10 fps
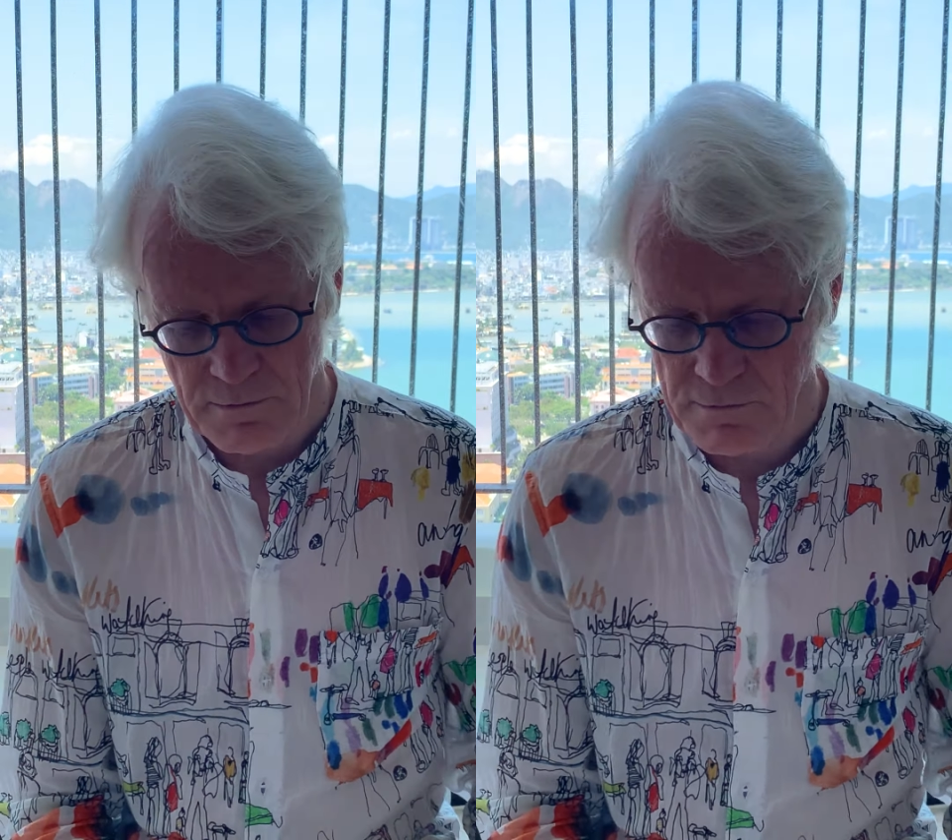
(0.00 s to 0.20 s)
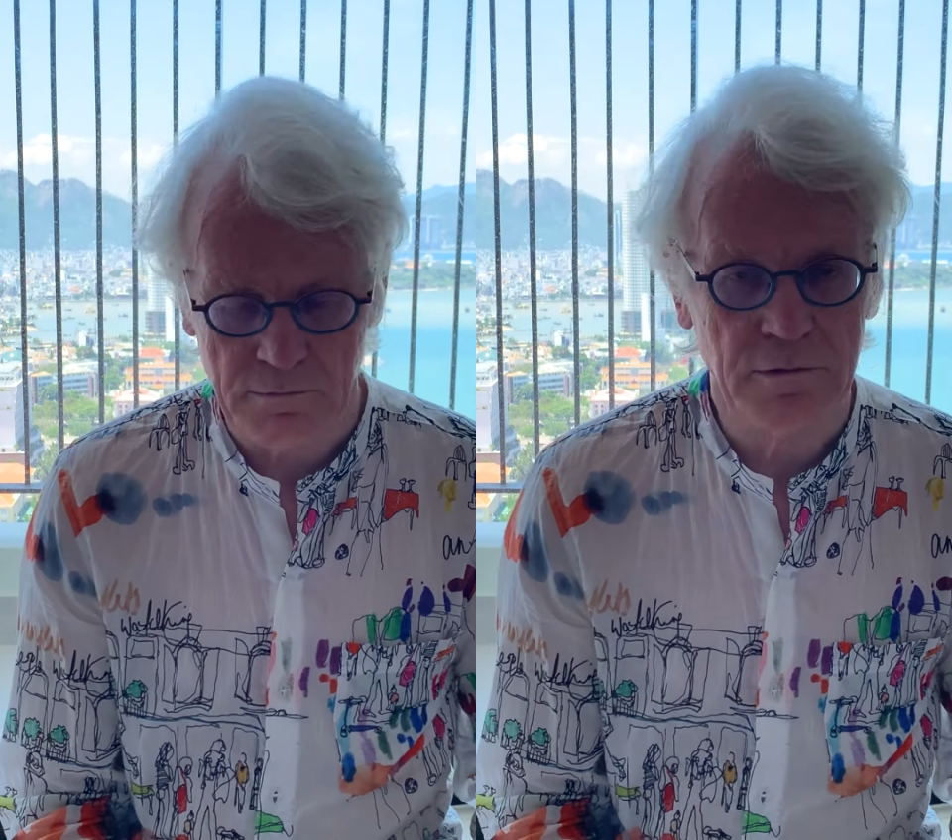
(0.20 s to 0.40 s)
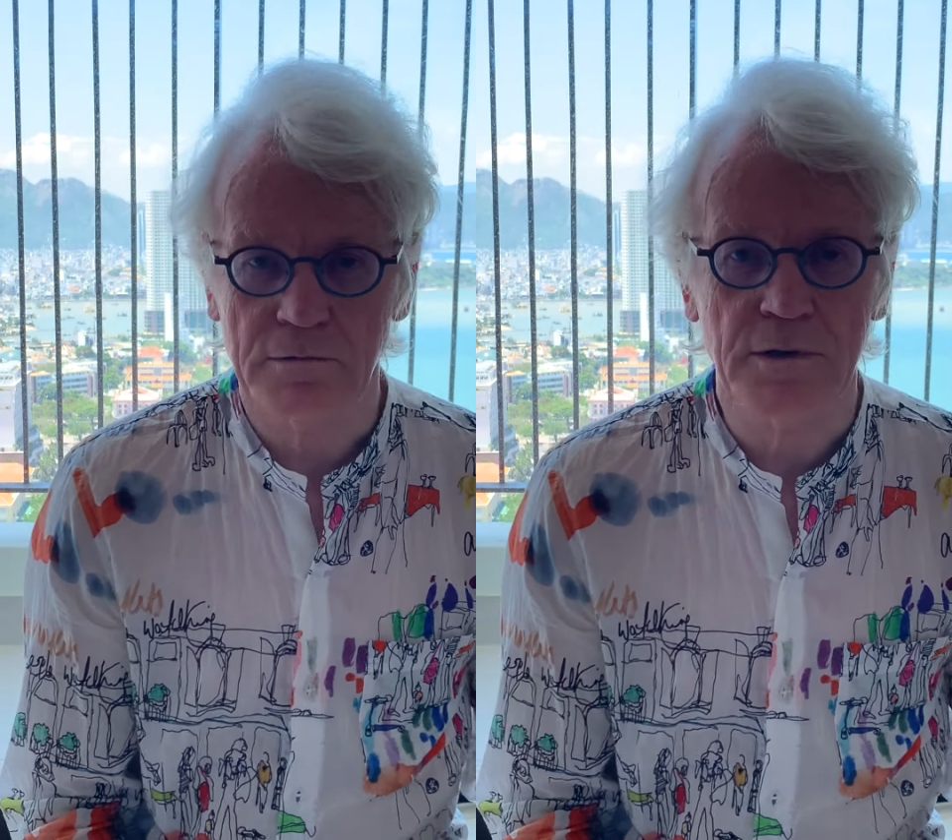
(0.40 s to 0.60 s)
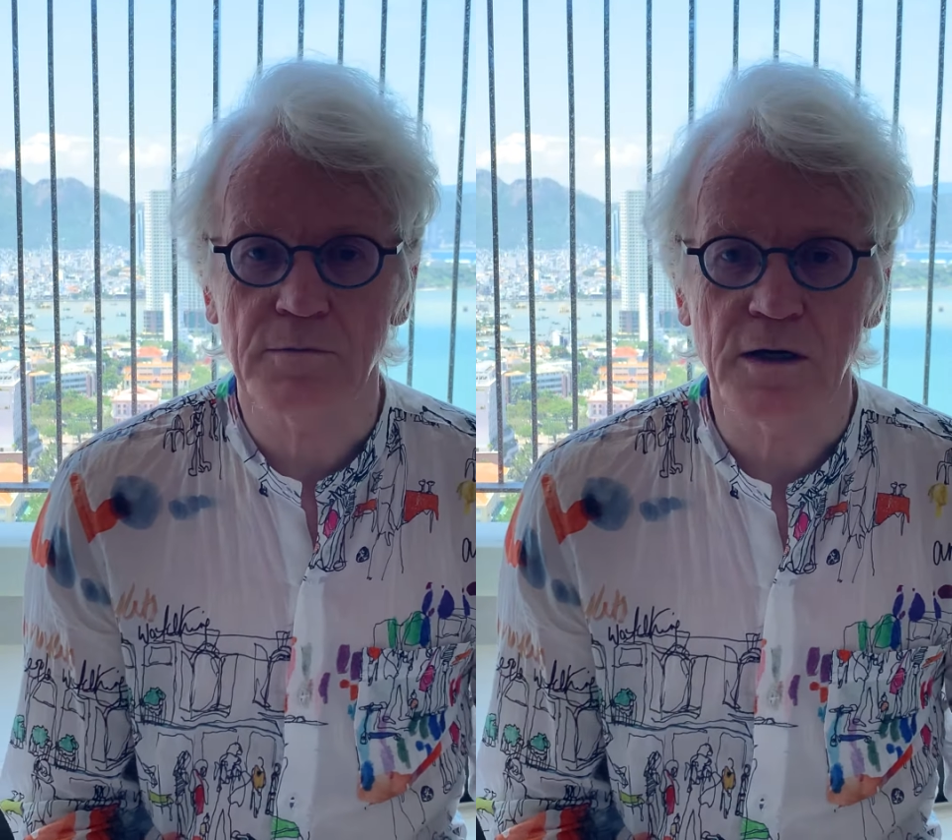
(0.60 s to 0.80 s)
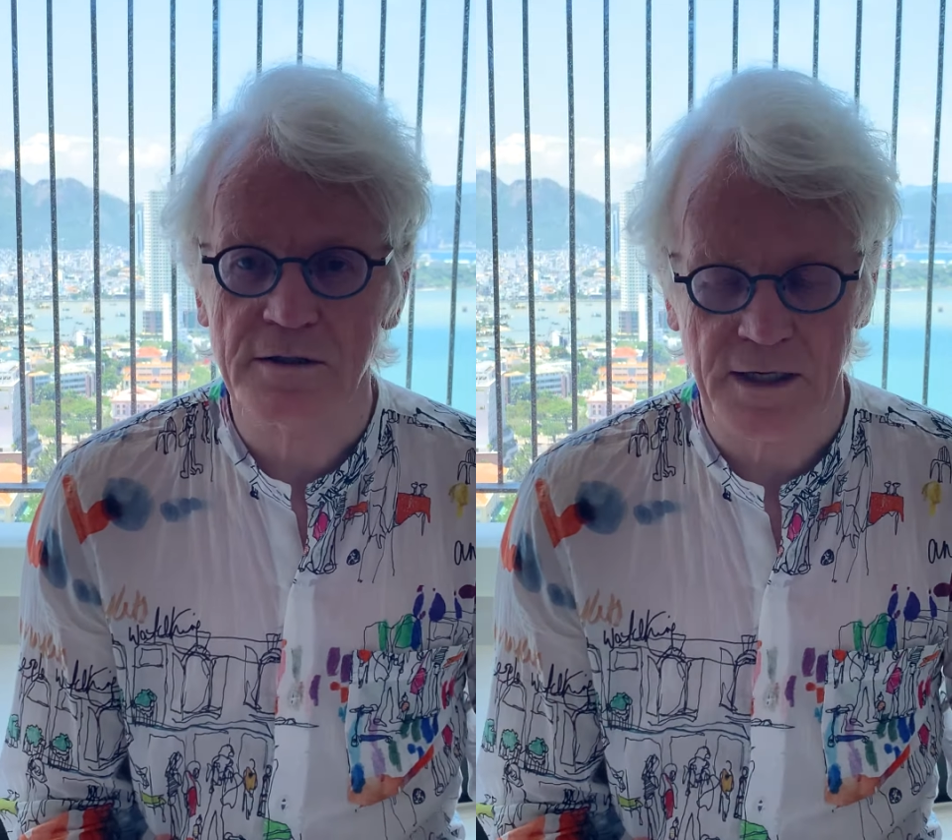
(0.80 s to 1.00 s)
"We
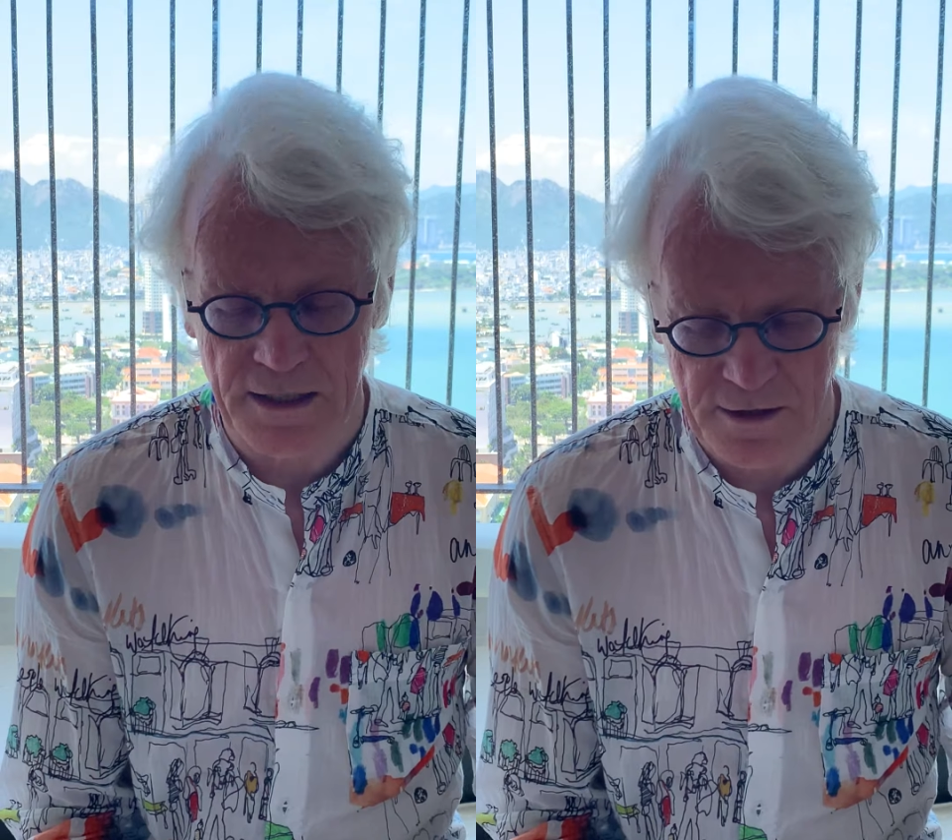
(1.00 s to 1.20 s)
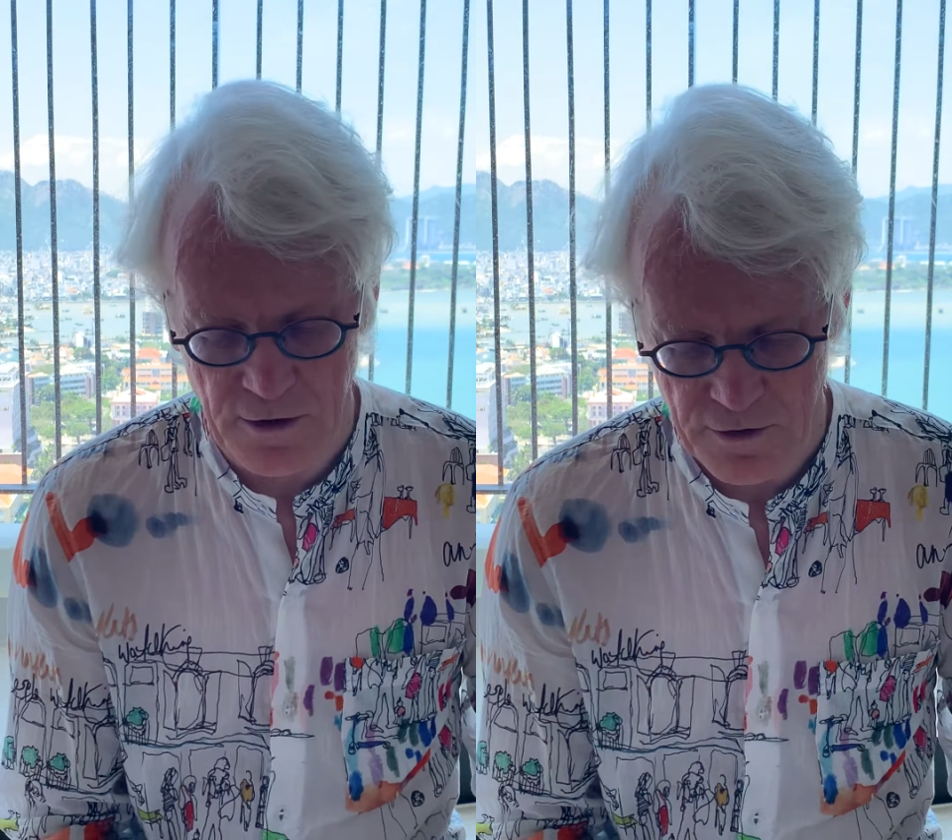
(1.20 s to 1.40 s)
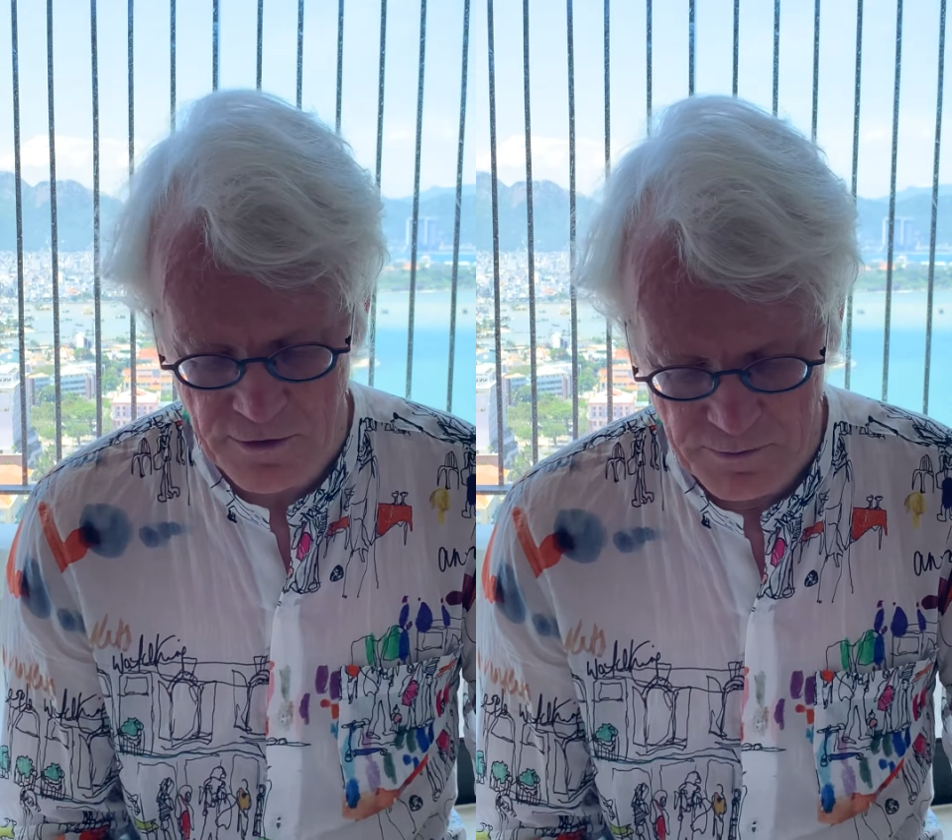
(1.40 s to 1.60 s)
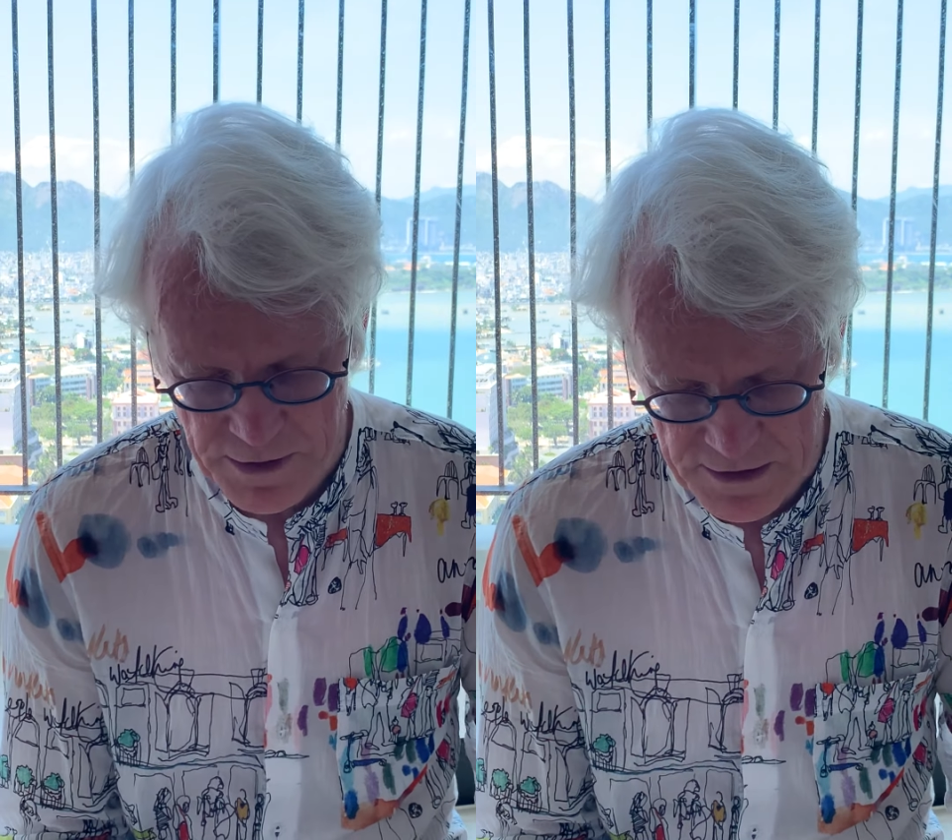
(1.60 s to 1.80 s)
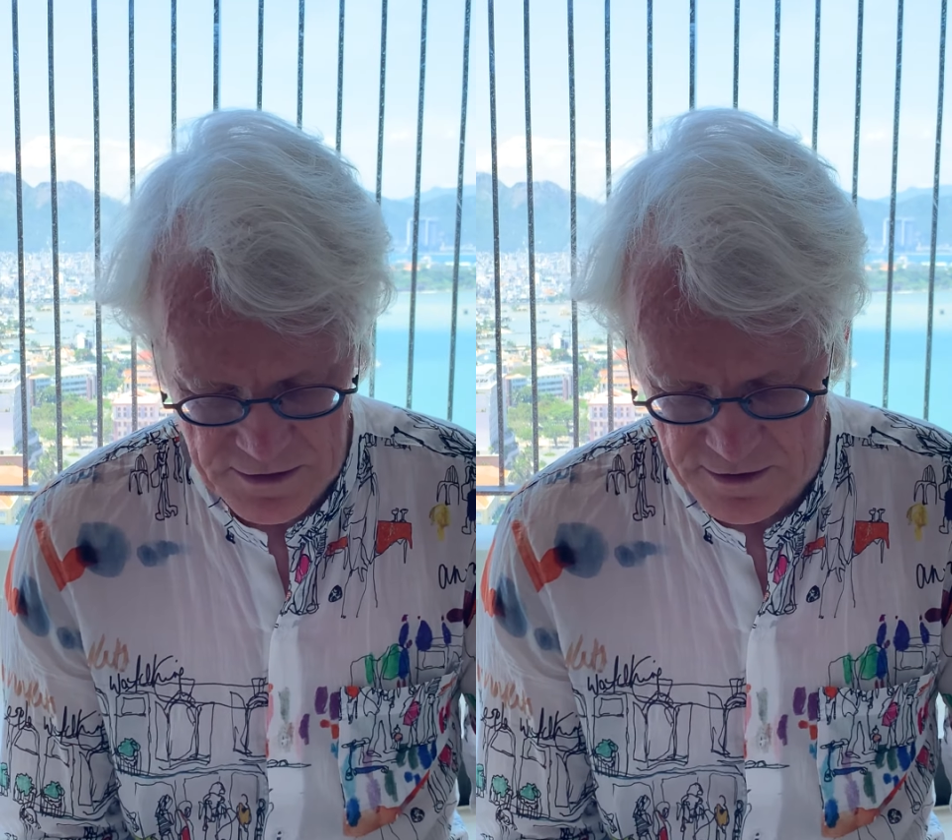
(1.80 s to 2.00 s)
must get another
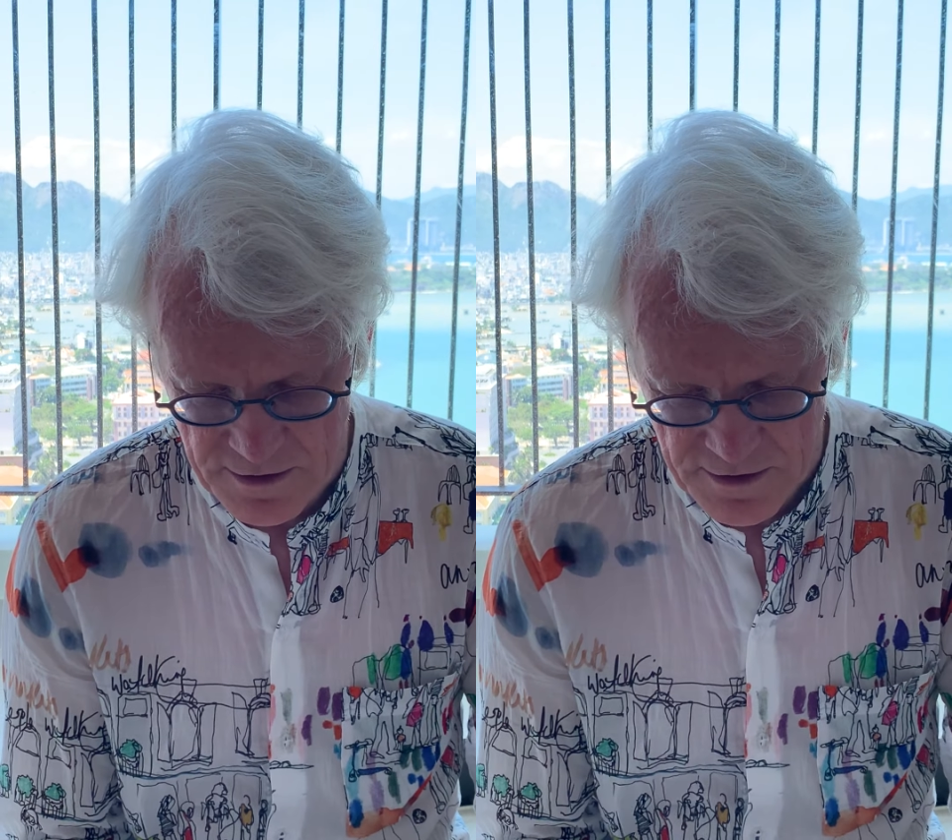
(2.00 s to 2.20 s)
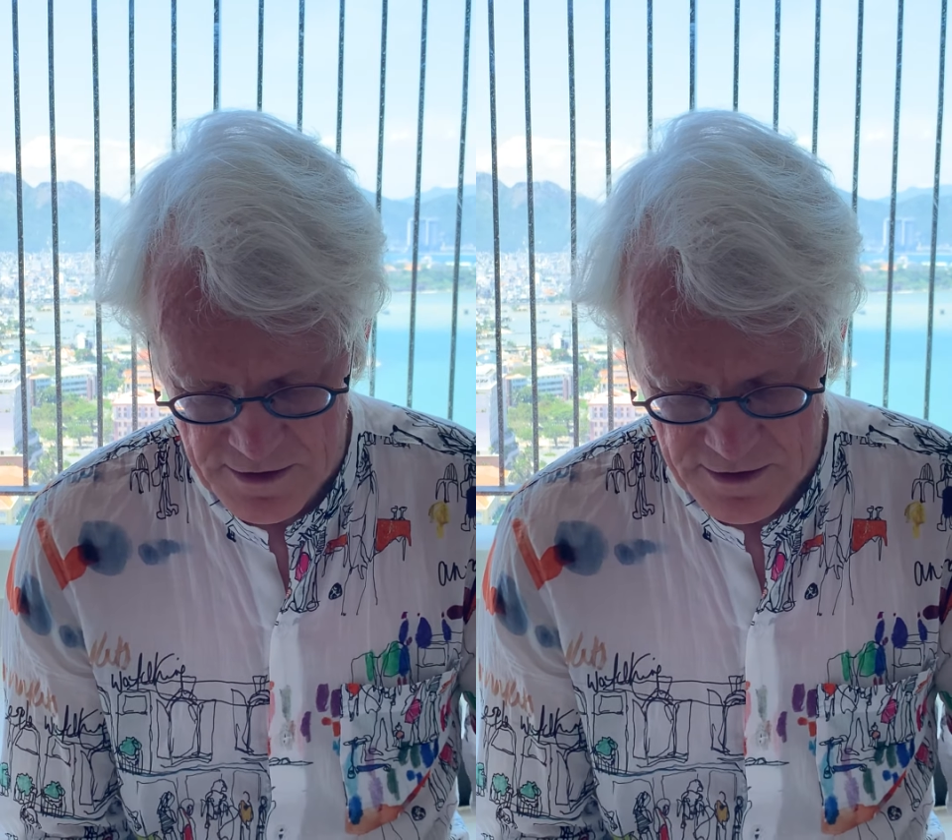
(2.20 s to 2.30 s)
opinion,"